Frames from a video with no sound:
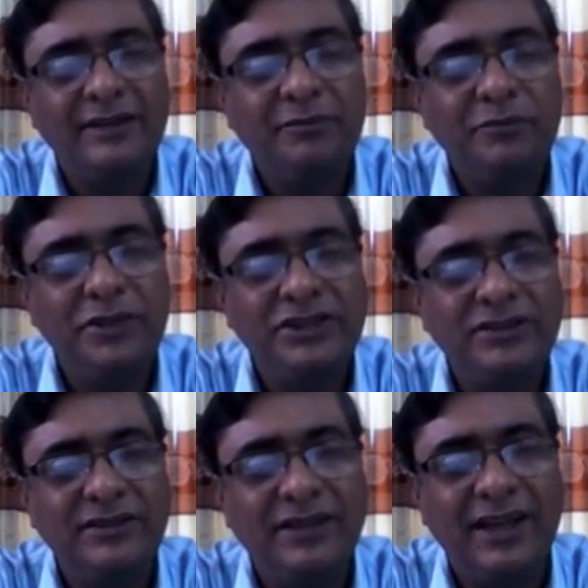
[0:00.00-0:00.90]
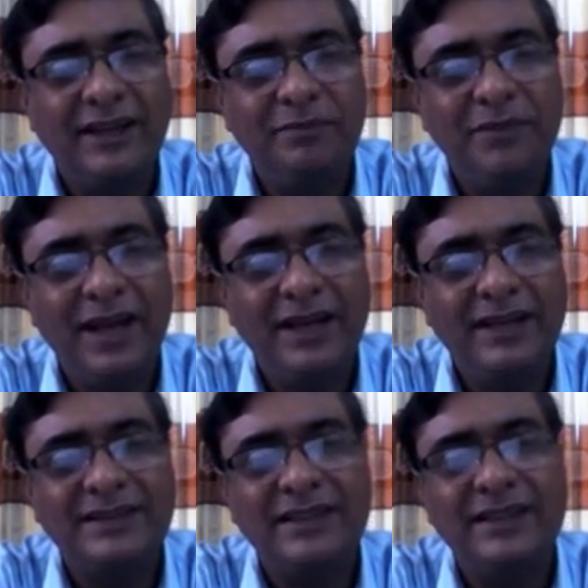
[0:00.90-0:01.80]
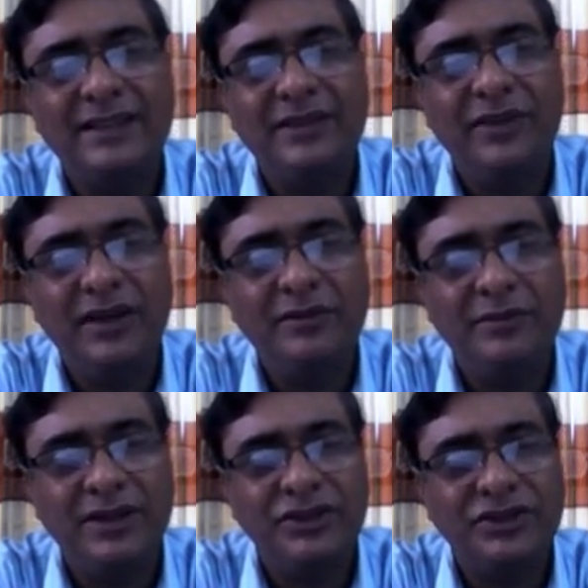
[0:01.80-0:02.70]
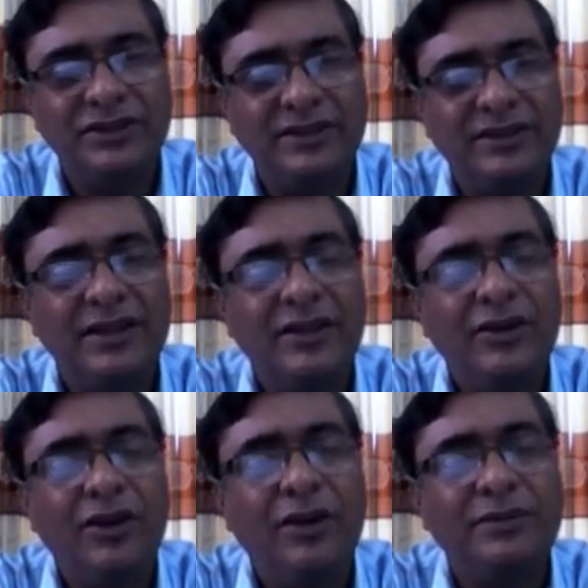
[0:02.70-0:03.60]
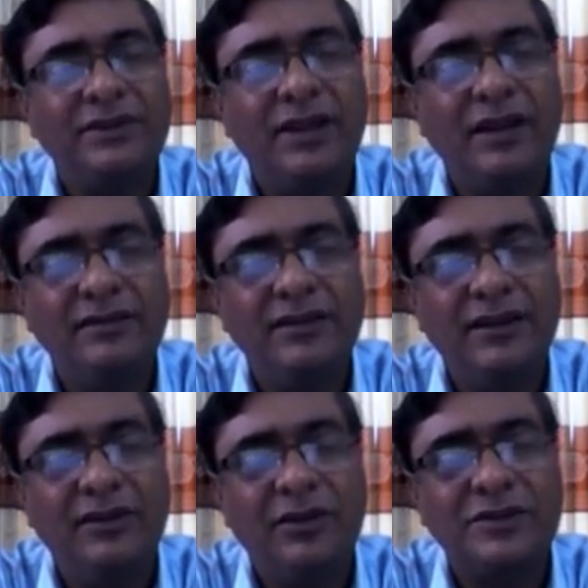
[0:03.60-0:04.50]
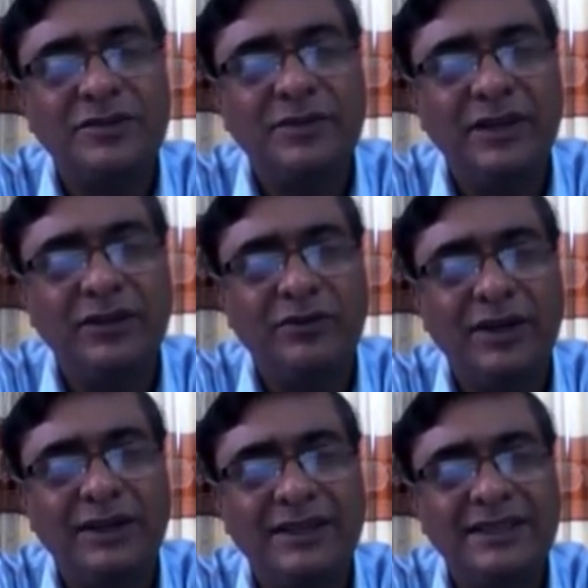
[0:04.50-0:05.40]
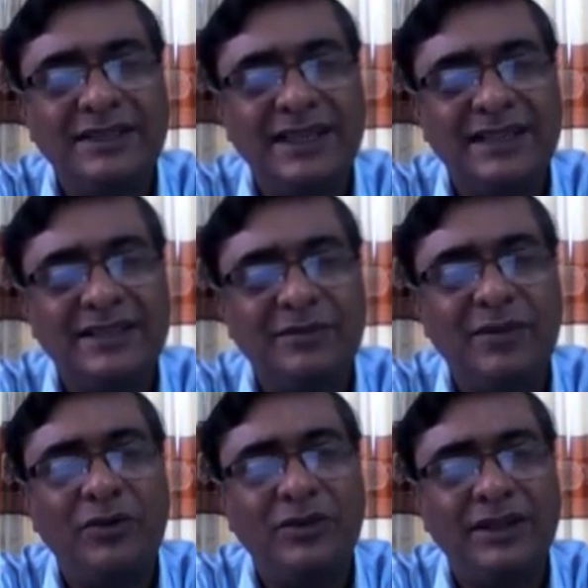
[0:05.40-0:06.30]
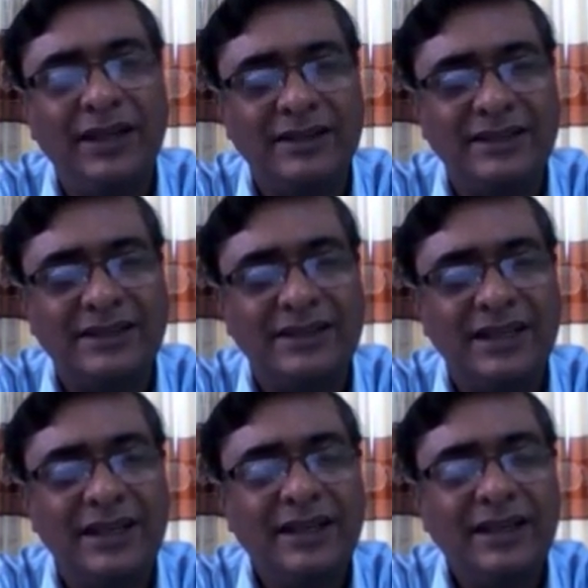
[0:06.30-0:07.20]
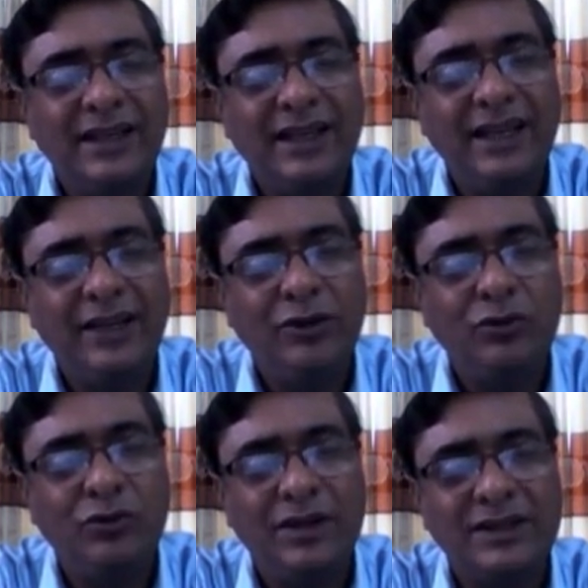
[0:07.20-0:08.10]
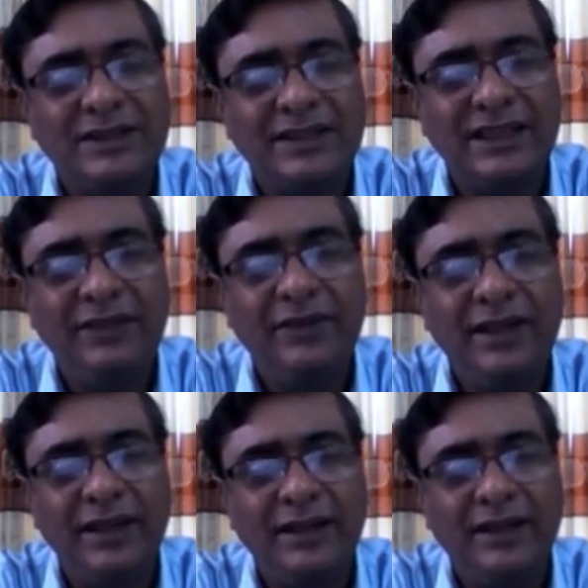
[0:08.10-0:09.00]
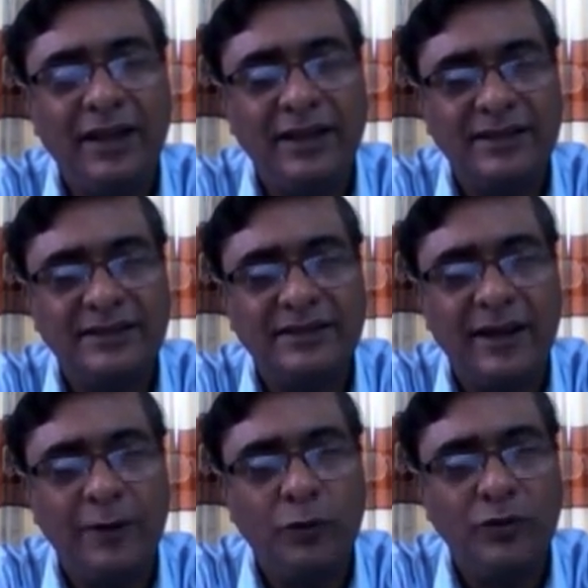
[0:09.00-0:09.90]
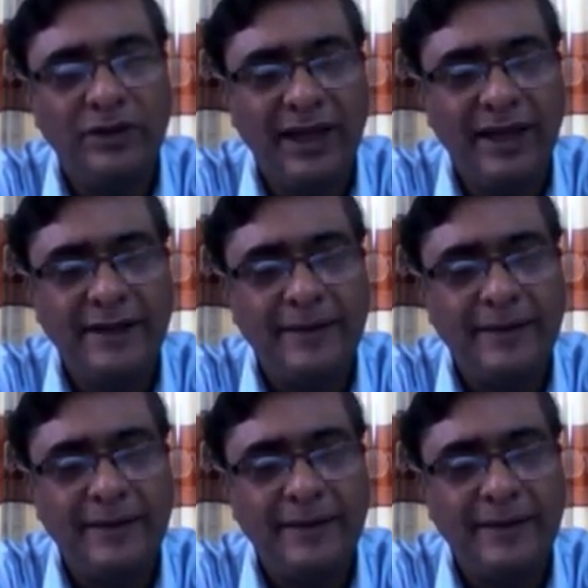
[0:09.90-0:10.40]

prison and palace and reverberation of thunder of spring over distant mountains, he who was living in is now dead.